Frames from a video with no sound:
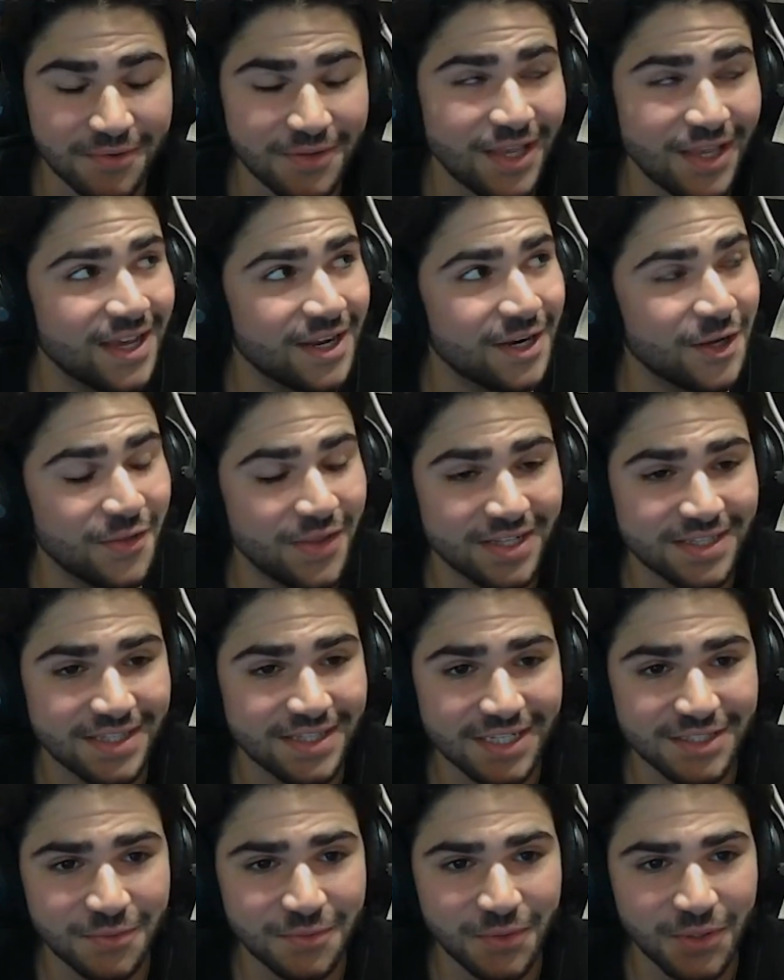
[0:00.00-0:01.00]
Yeah, no,
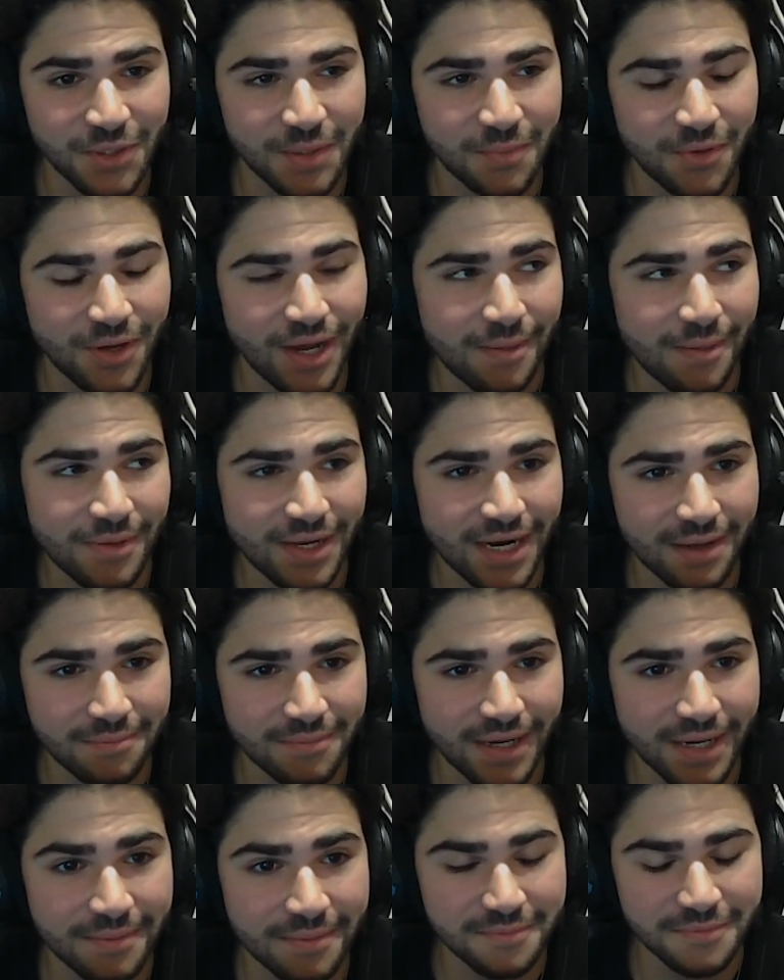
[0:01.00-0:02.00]
that's a really good point. I mean,
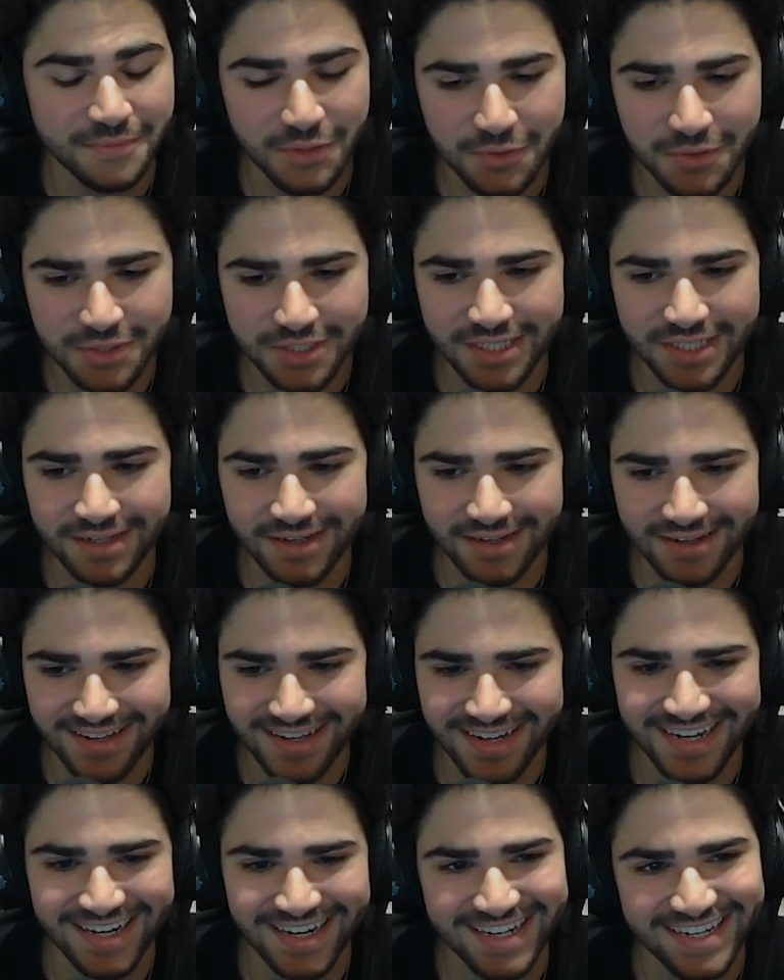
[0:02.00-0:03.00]
I'm used
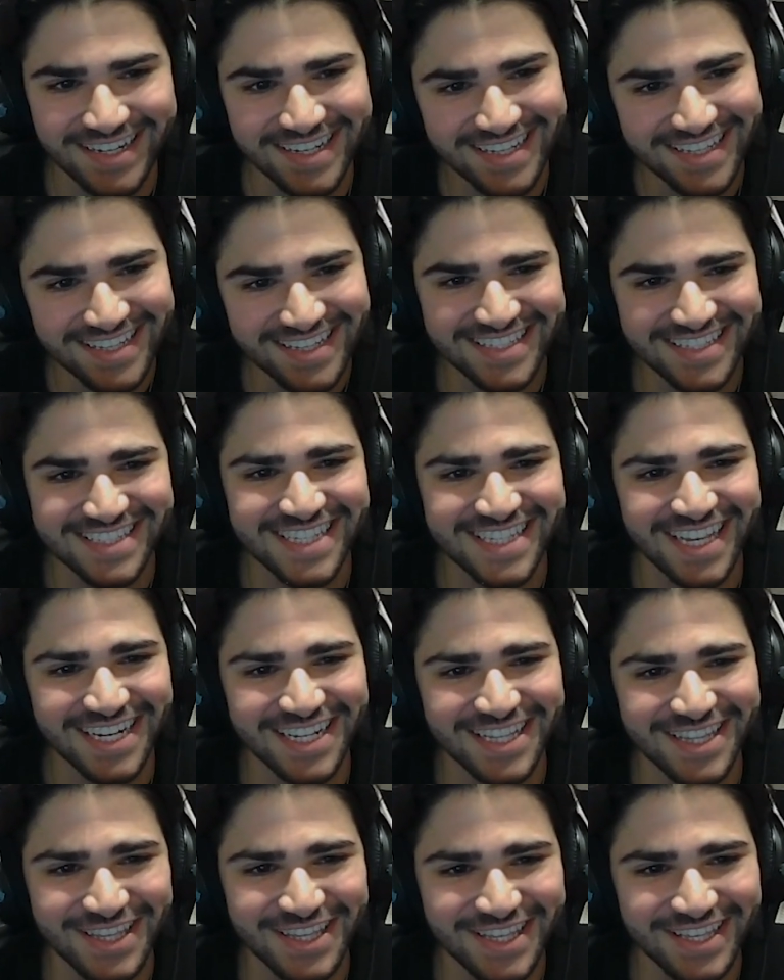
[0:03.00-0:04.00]
to
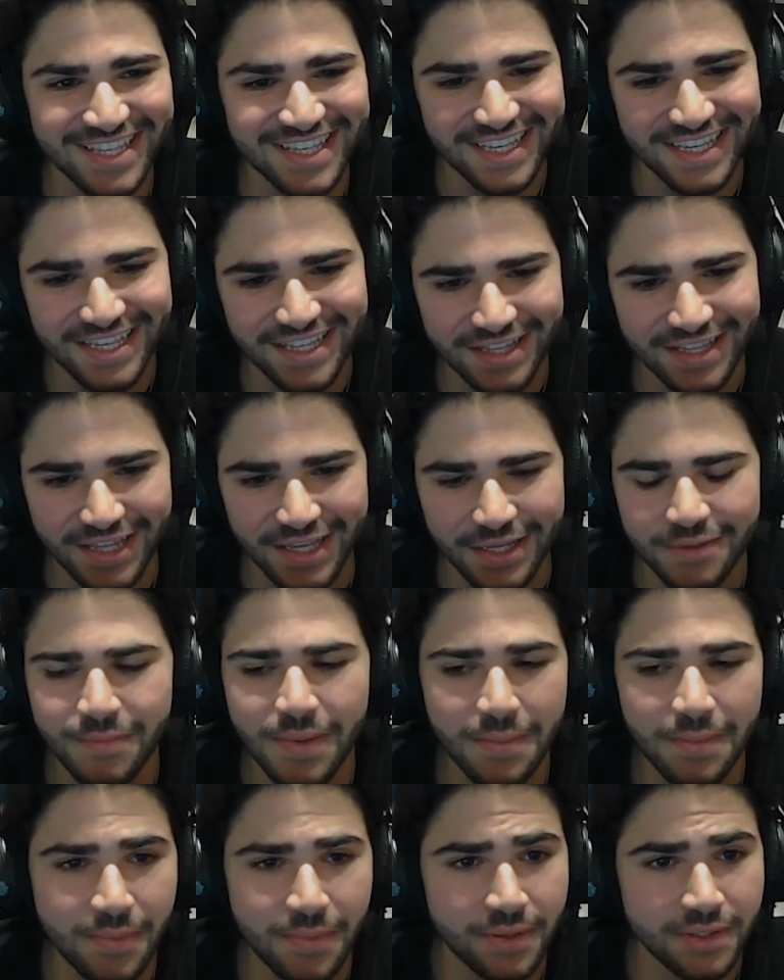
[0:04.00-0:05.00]
sending the
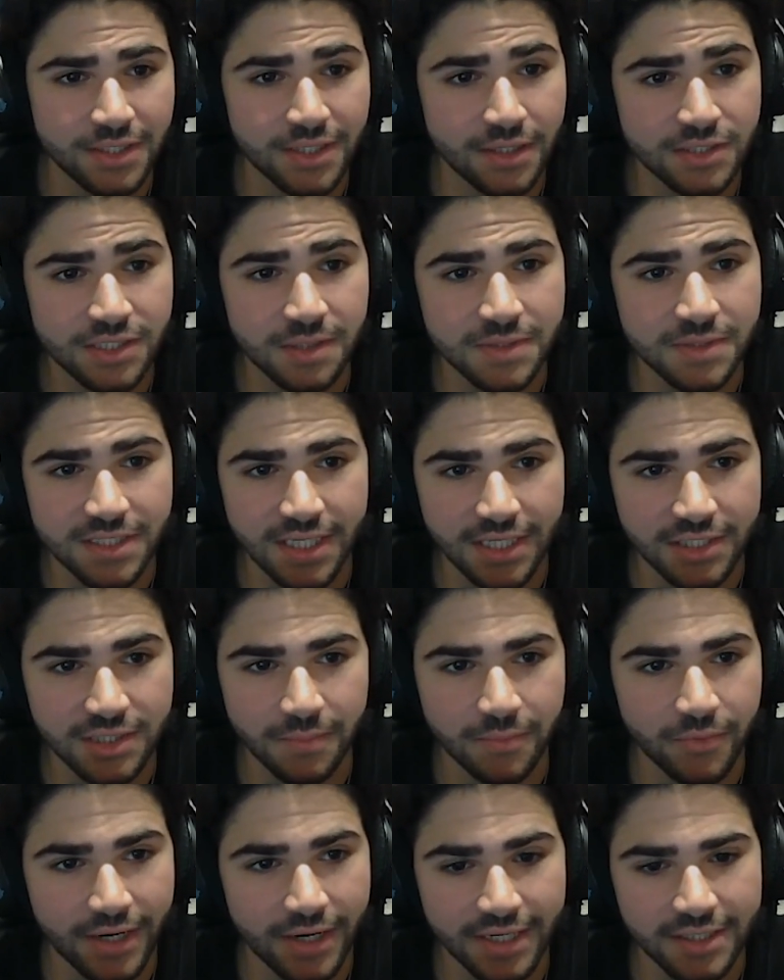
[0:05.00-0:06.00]
maybe on some staging
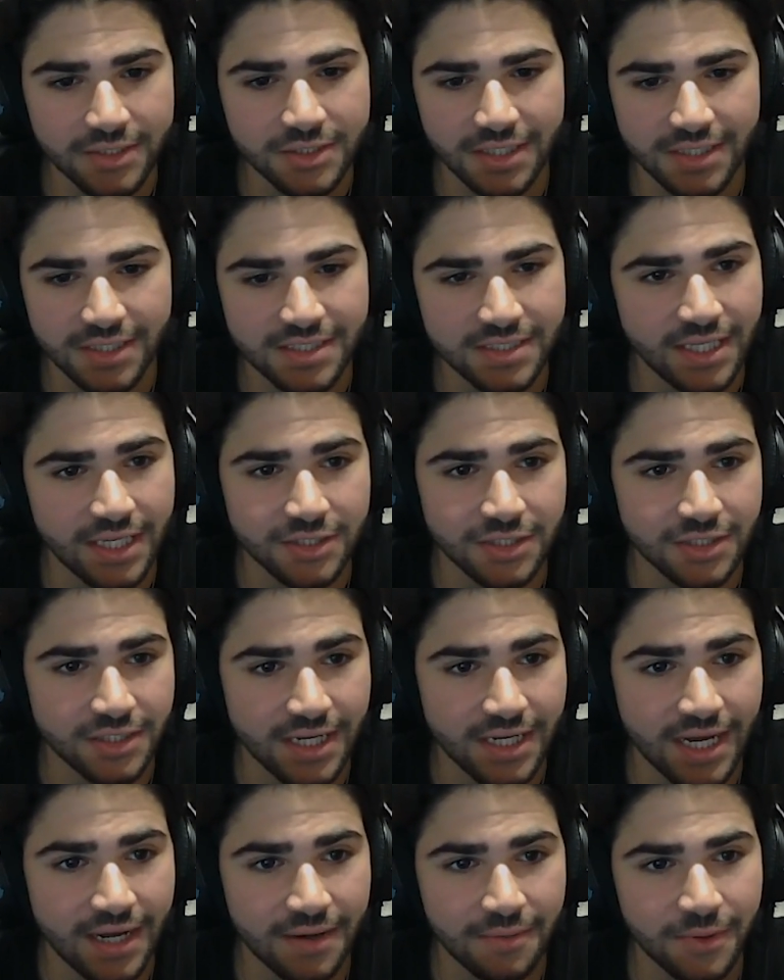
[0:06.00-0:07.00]
branch like staging
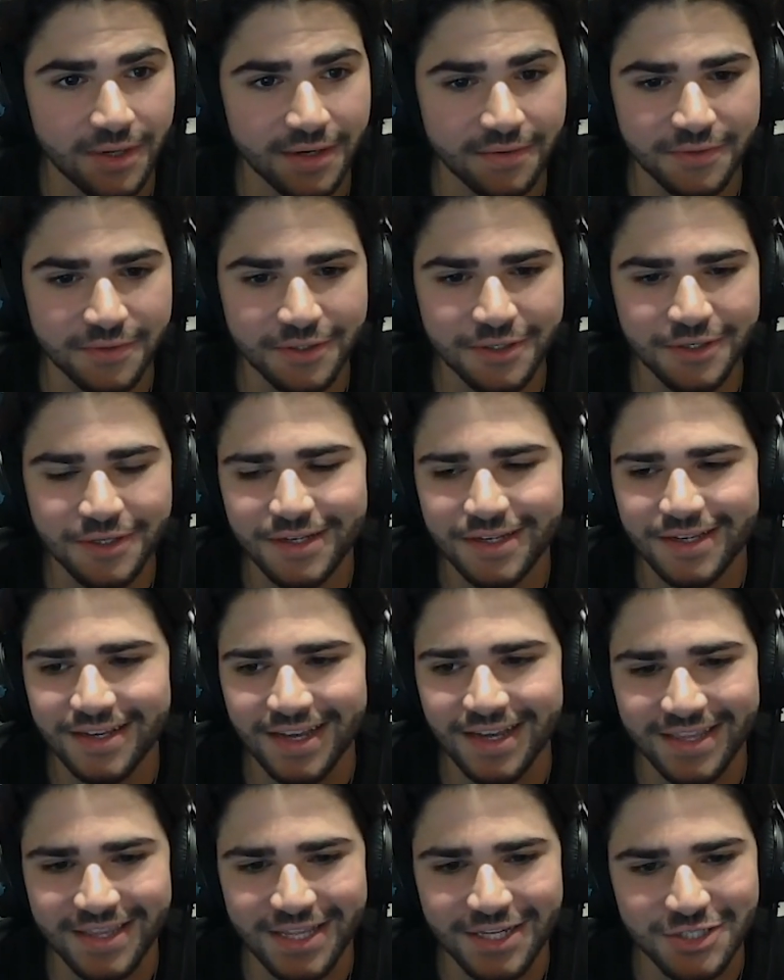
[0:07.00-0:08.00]
dot whatever,
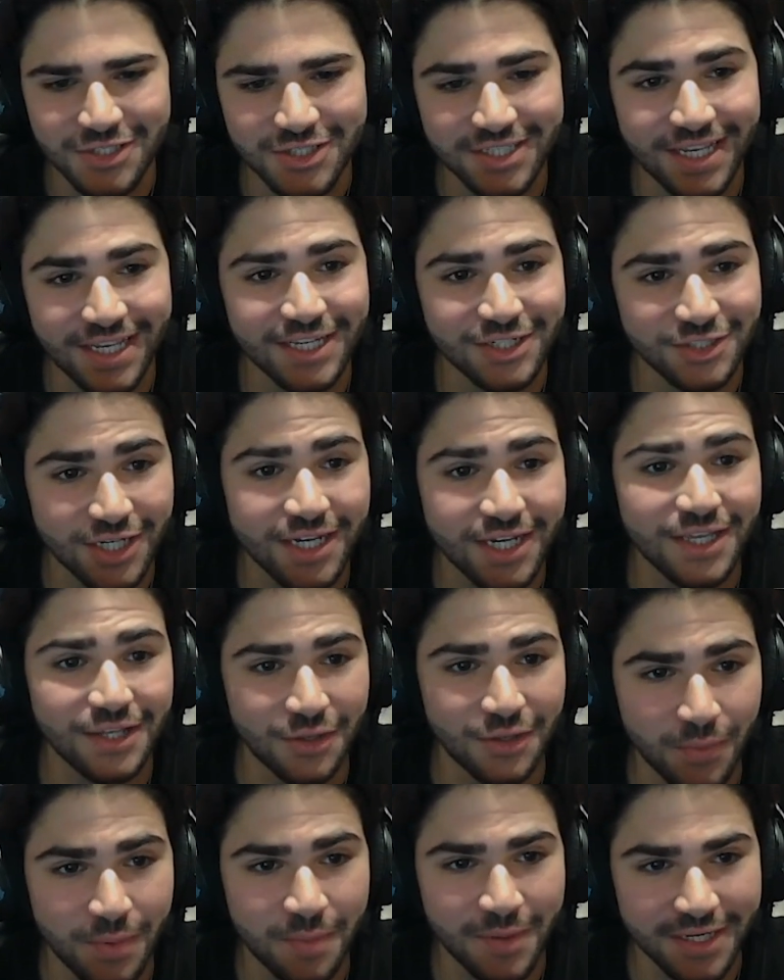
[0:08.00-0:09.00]
and then just saying check in
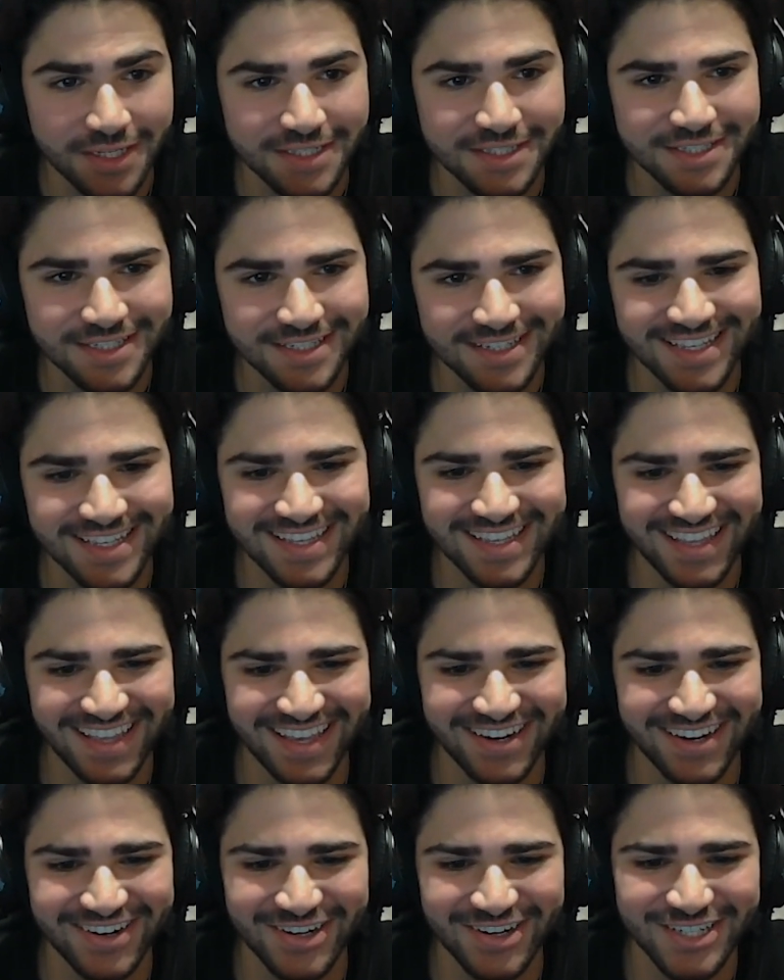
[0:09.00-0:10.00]
3 minutes
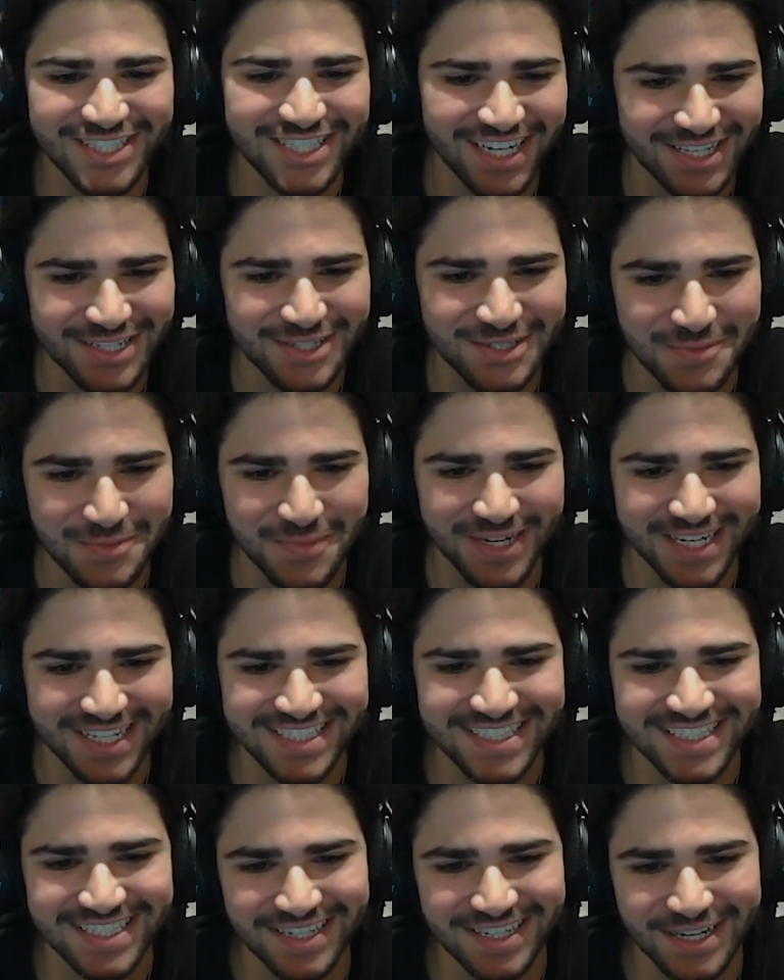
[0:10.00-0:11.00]
or check in 2
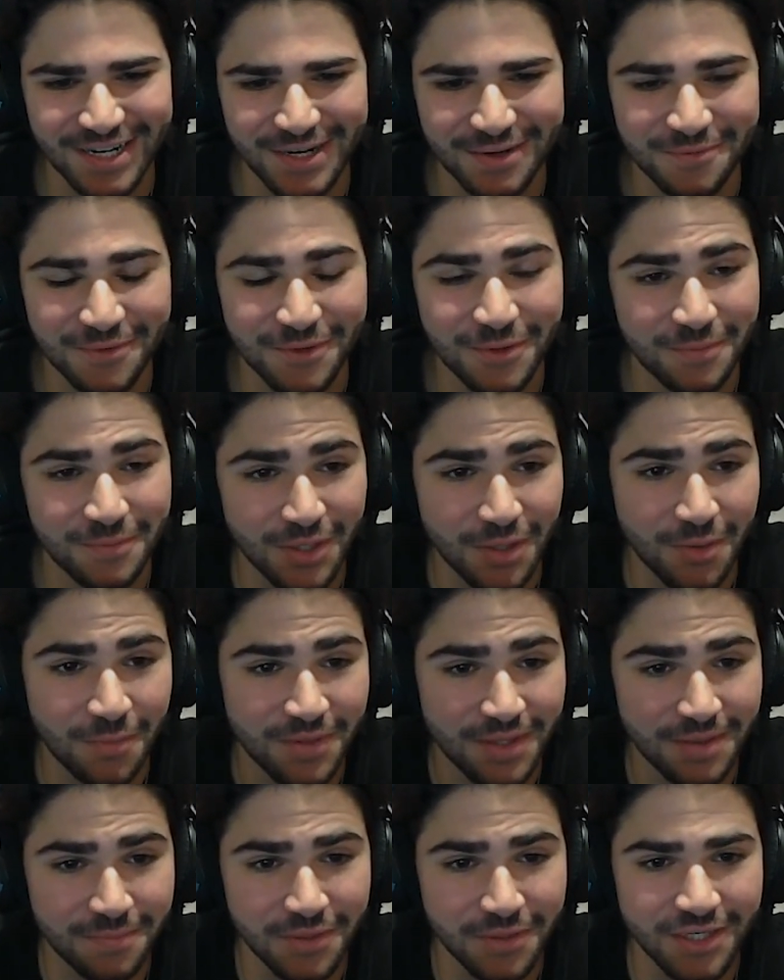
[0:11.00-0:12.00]
minutes.
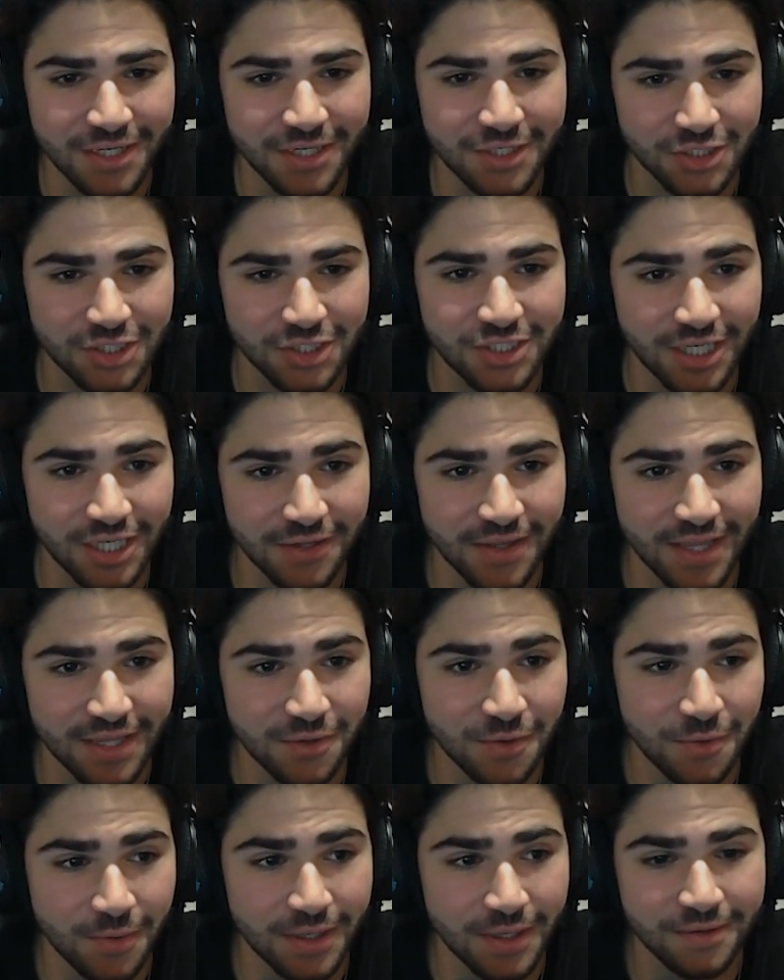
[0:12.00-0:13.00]
The ability to just share that
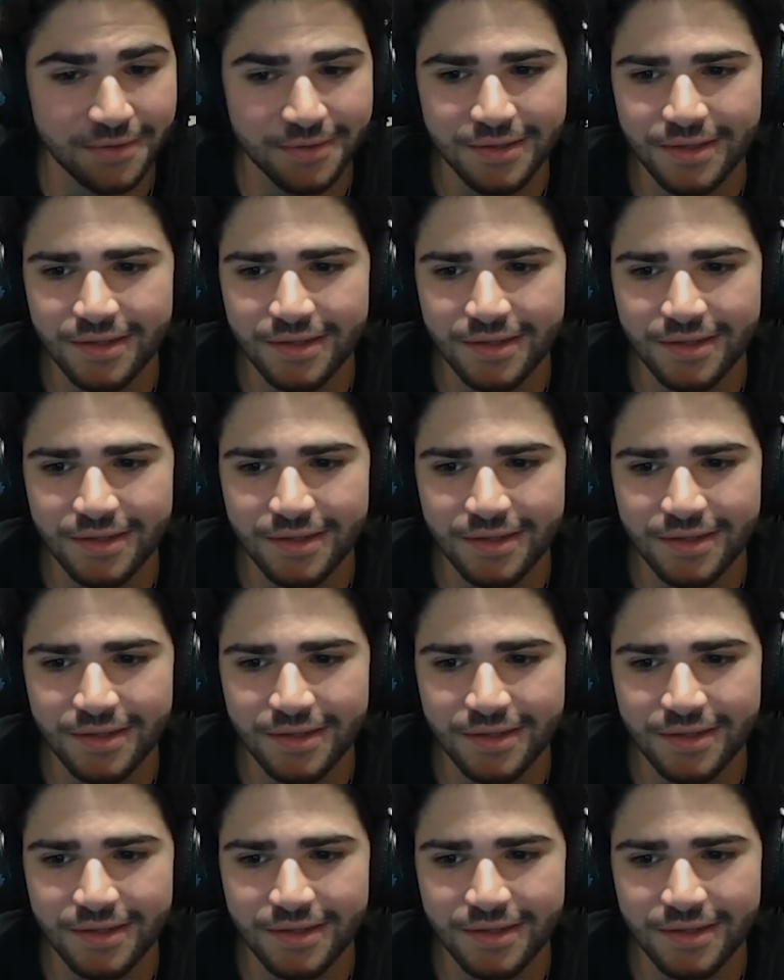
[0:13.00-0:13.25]
URL